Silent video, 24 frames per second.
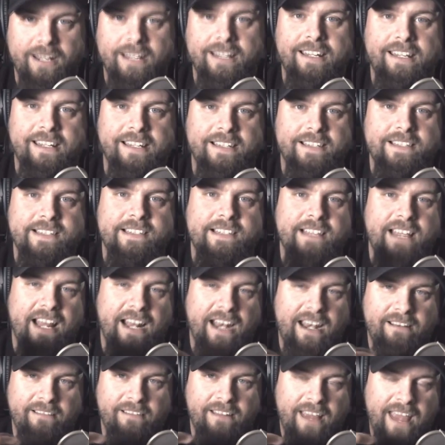it is
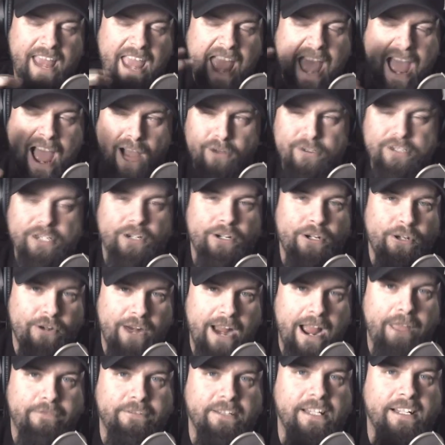and how you're
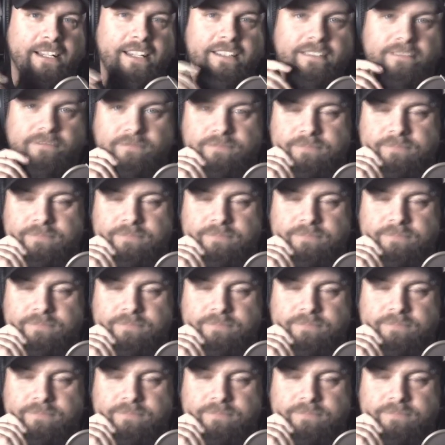crafting it.